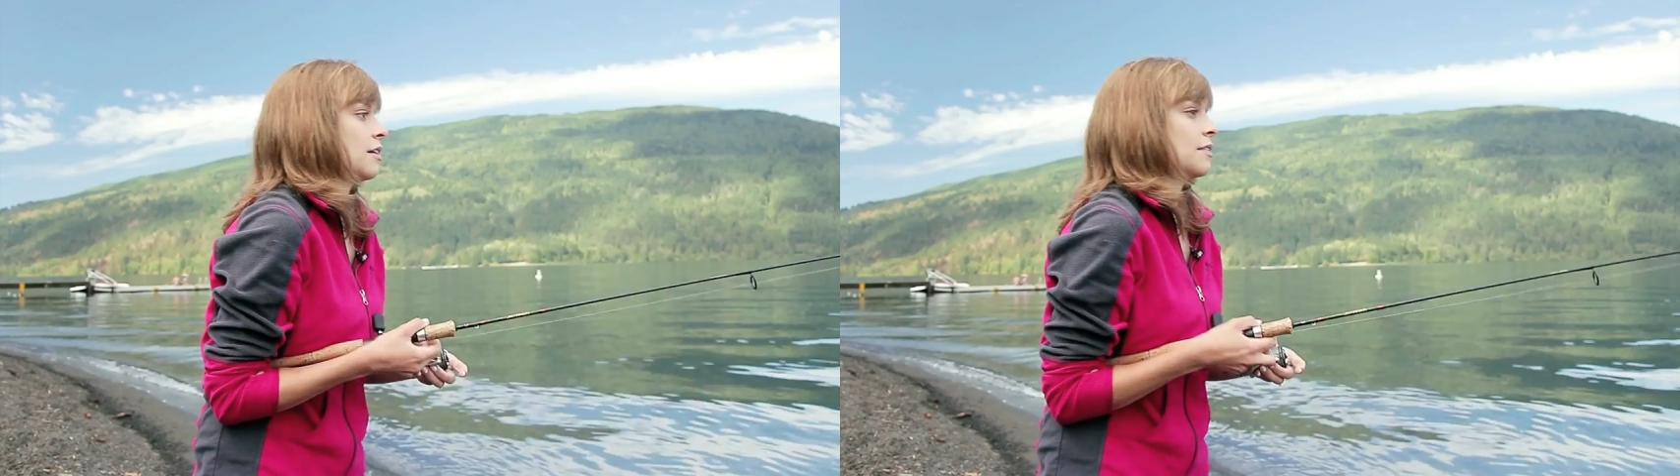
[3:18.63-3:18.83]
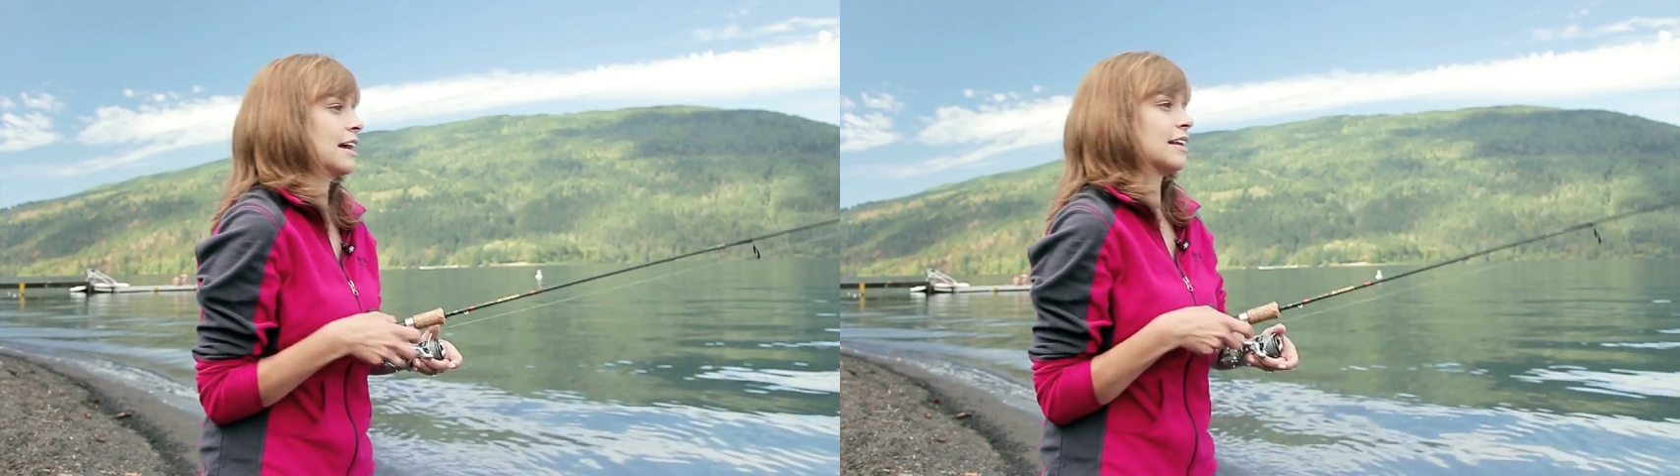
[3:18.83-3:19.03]

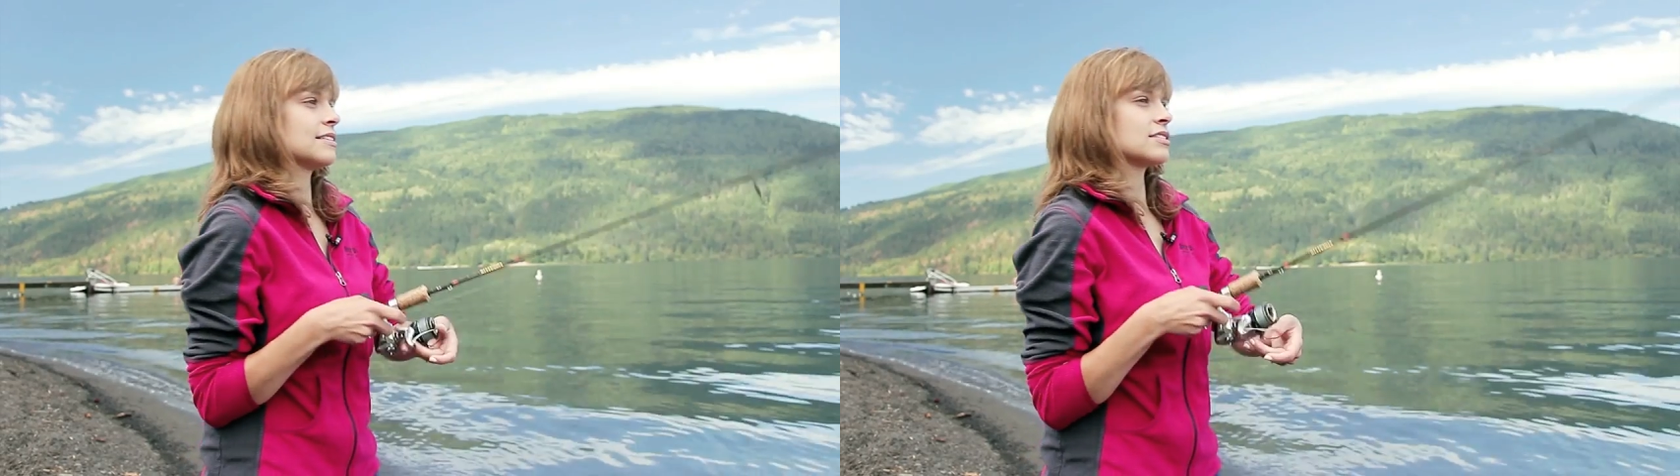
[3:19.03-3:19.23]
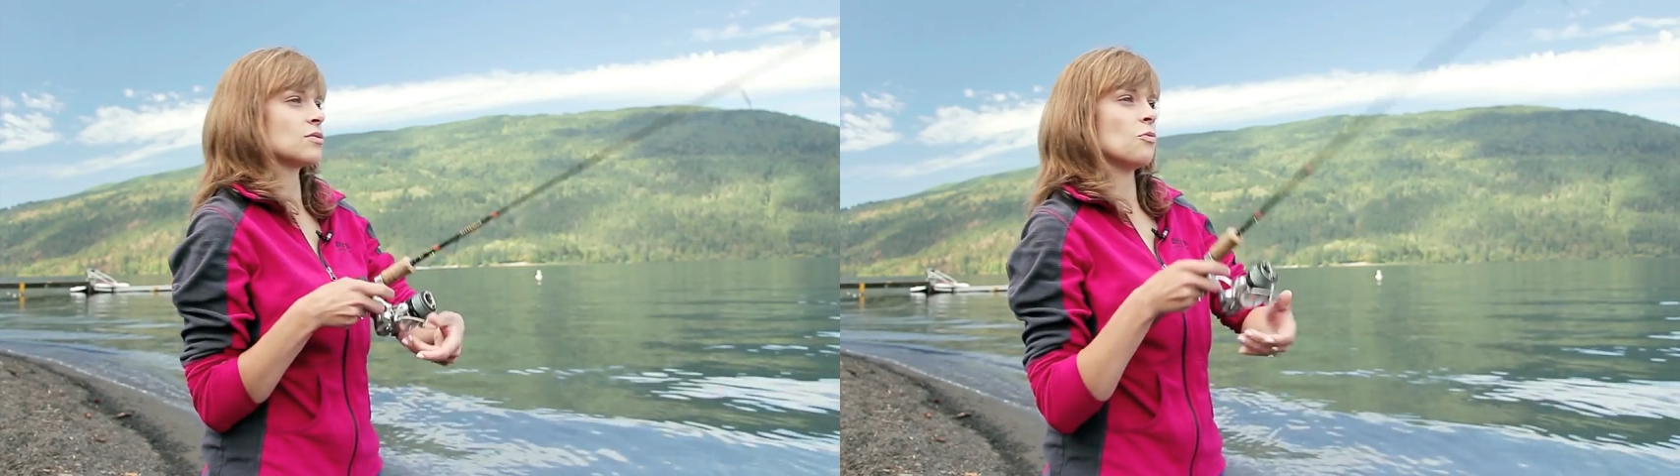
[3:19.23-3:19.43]
that
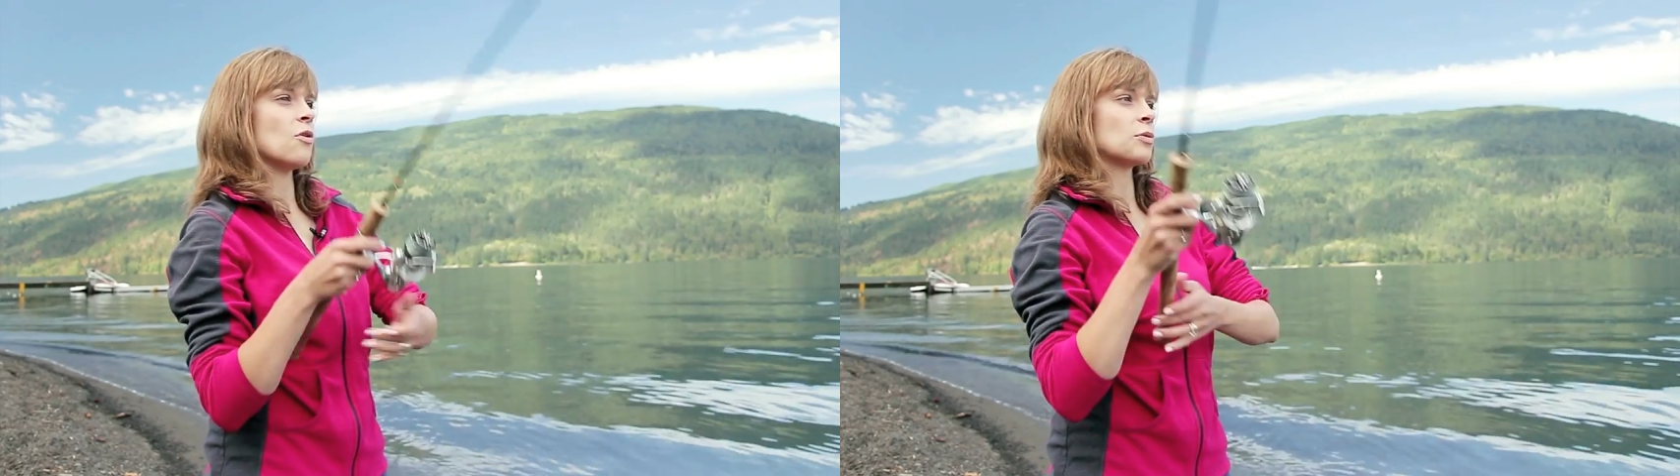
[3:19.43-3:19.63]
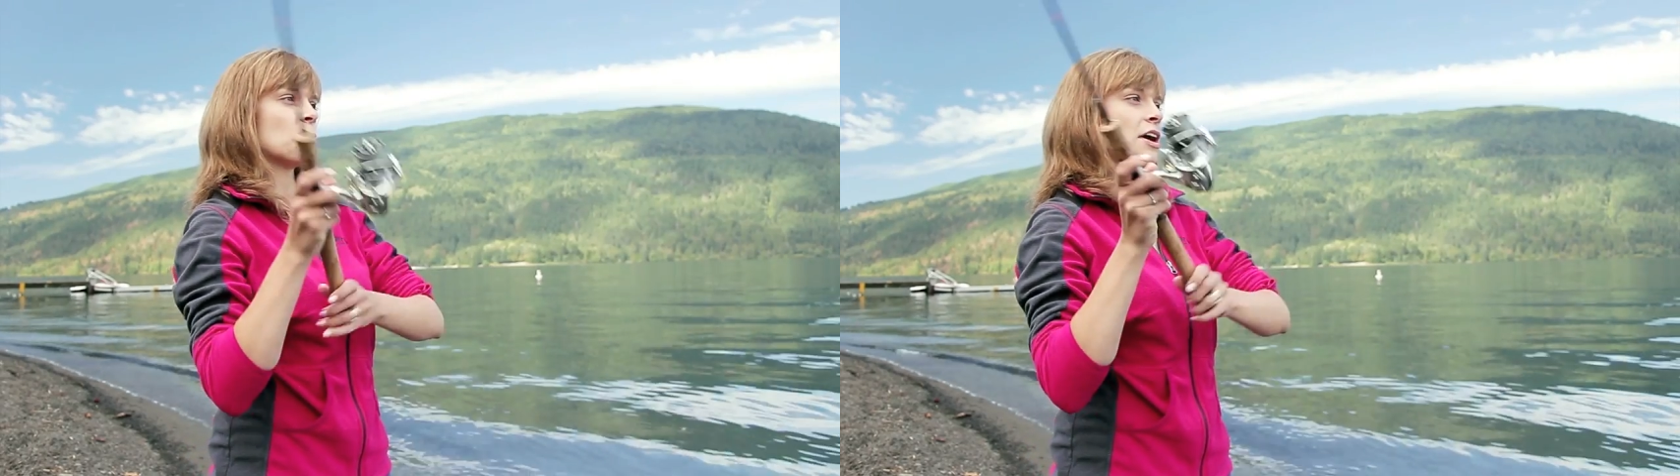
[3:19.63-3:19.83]
is
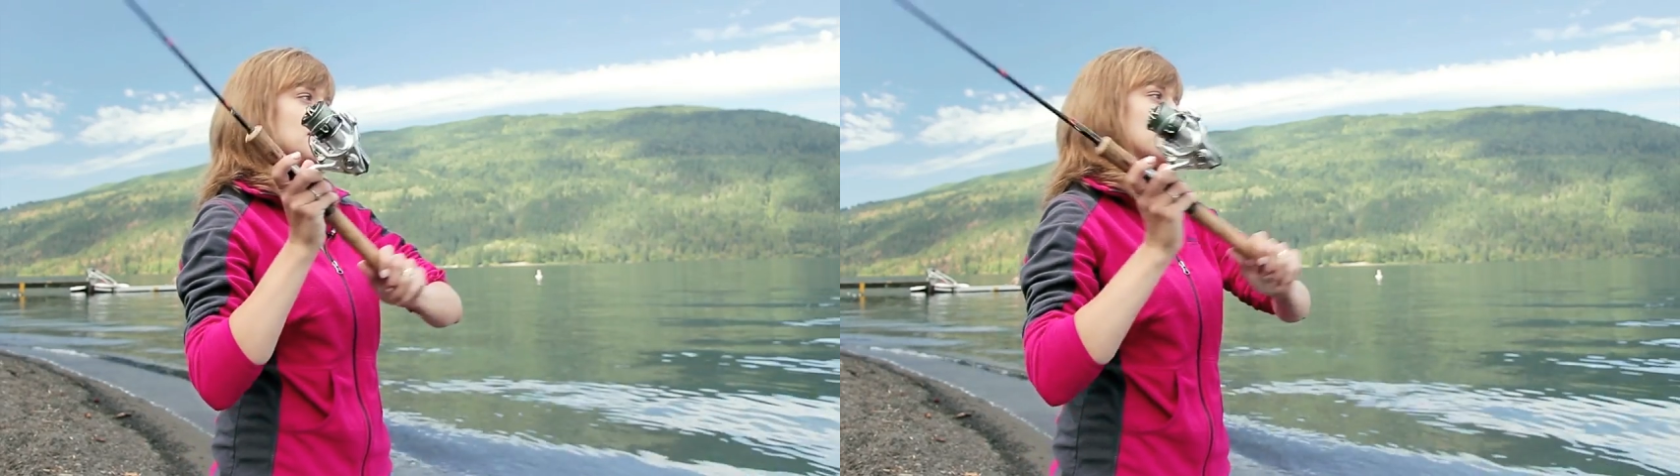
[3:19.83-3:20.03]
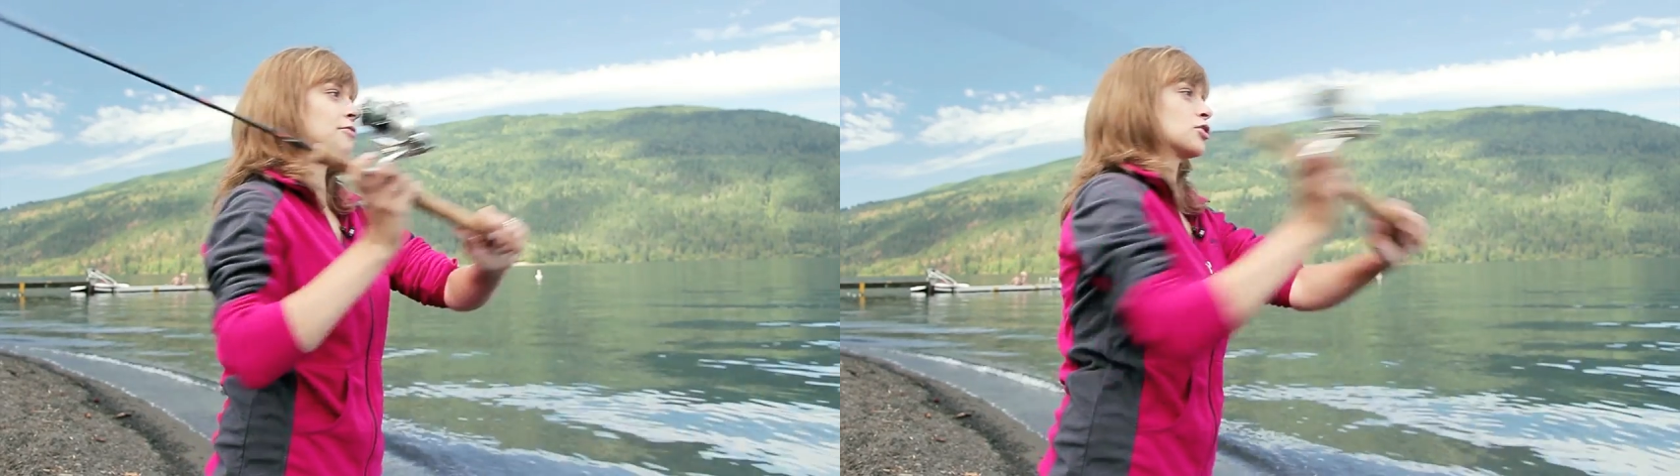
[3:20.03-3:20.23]
one
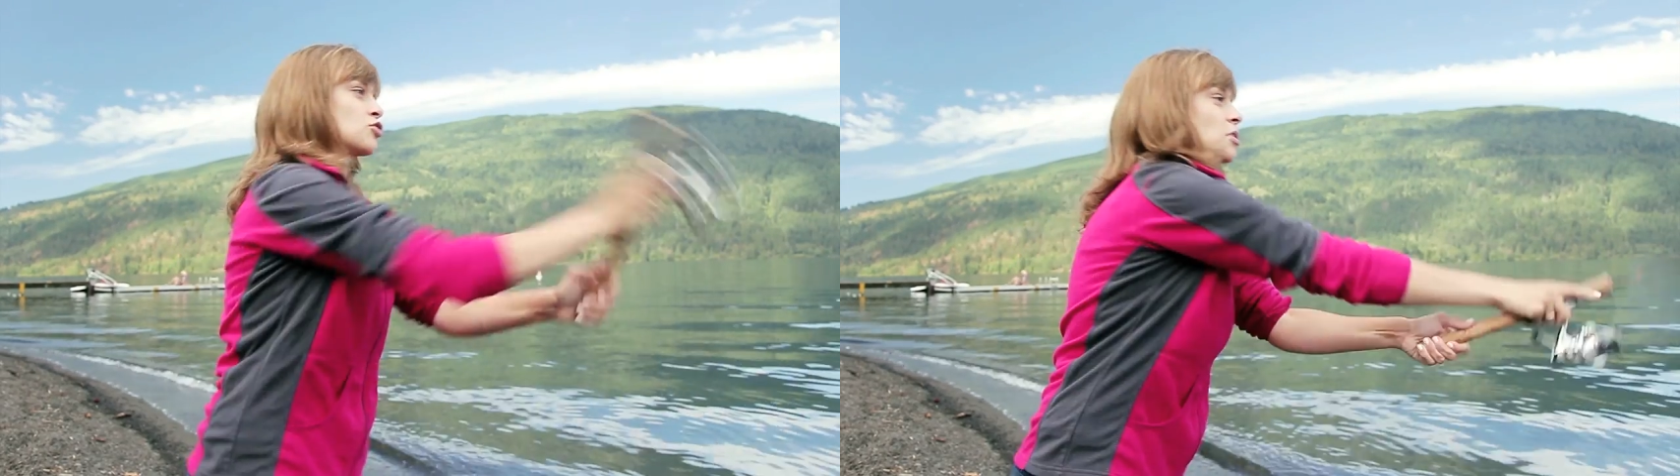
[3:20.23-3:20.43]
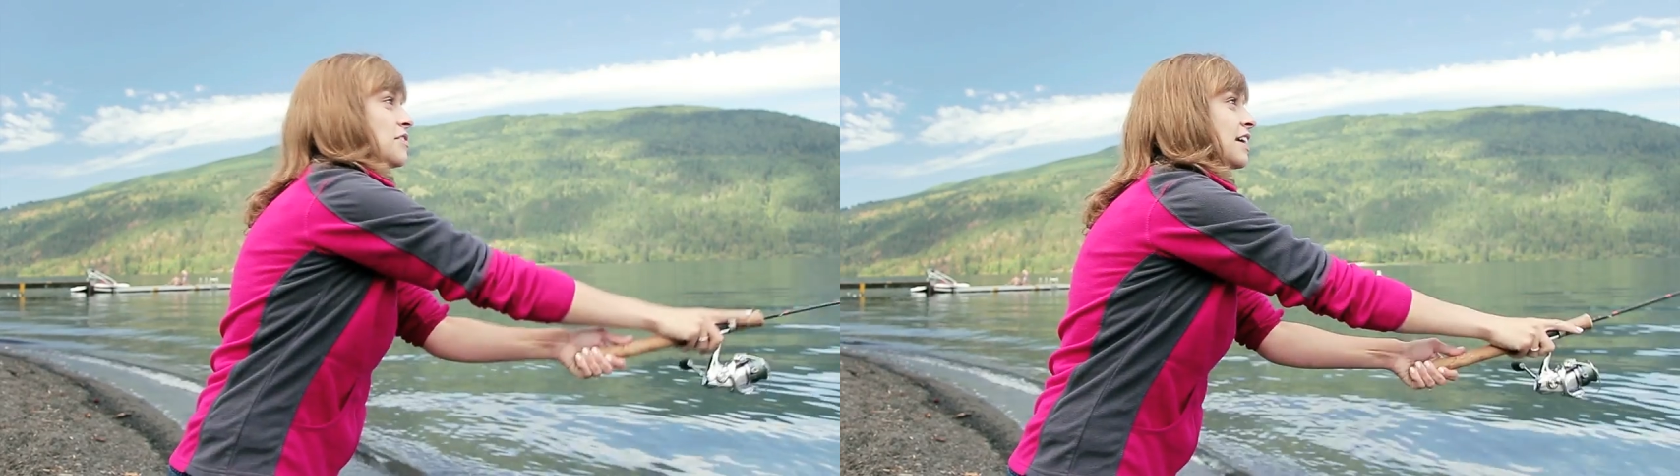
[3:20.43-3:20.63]
way of
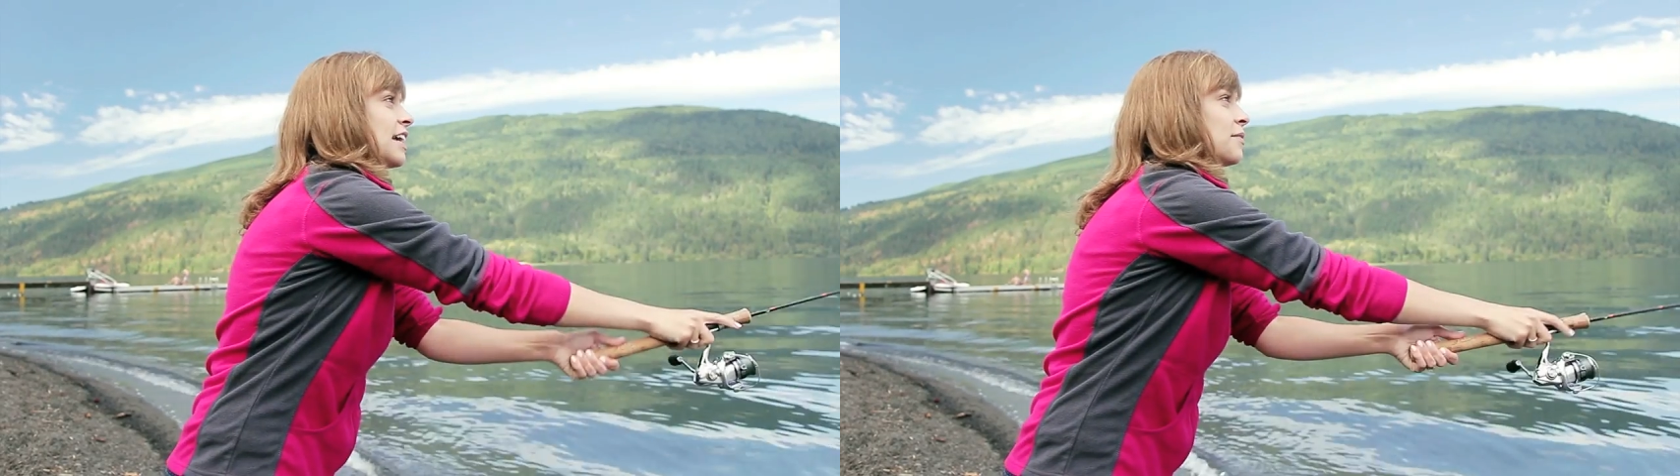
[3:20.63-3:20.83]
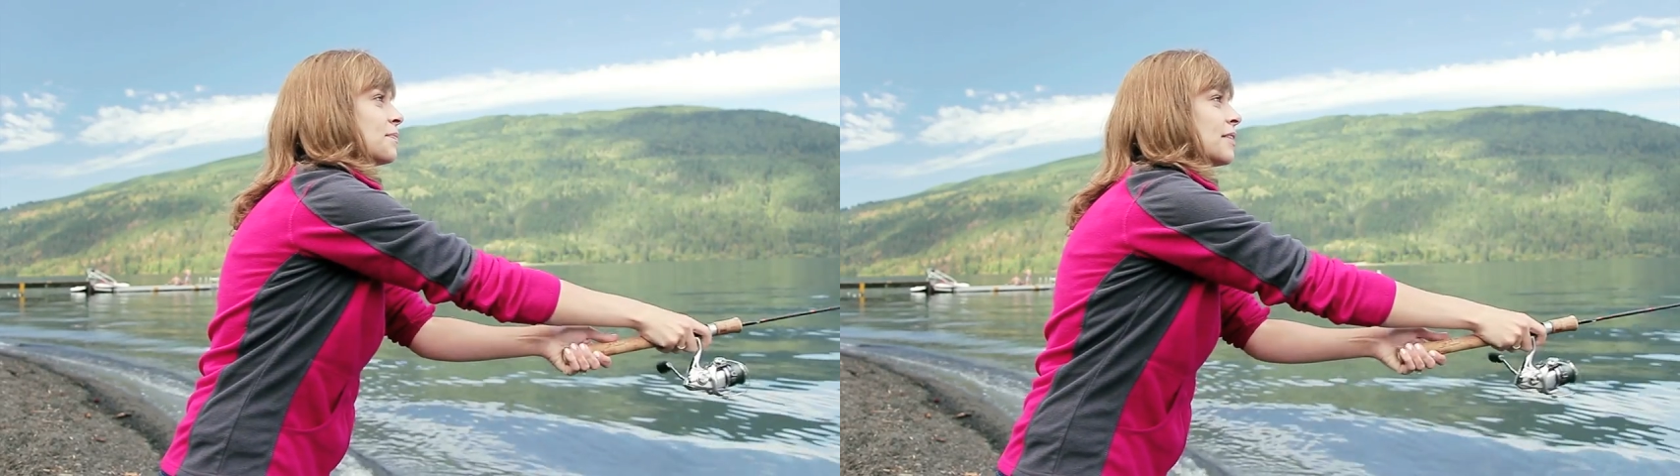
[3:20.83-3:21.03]
retrieving
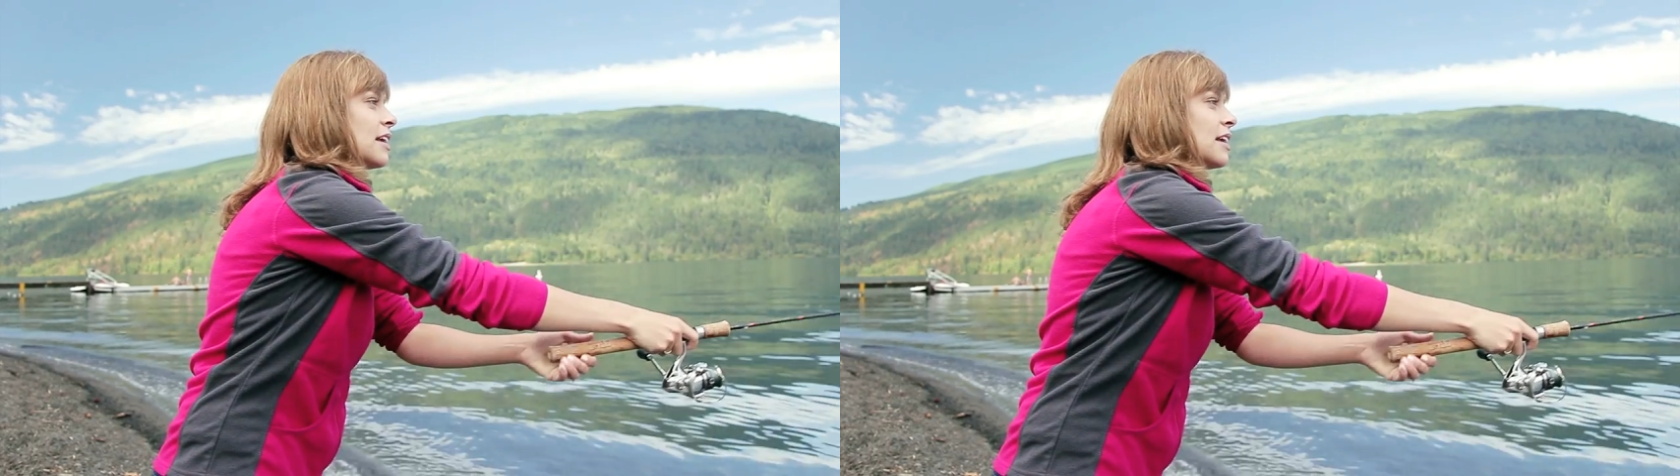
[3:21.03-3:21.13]
it.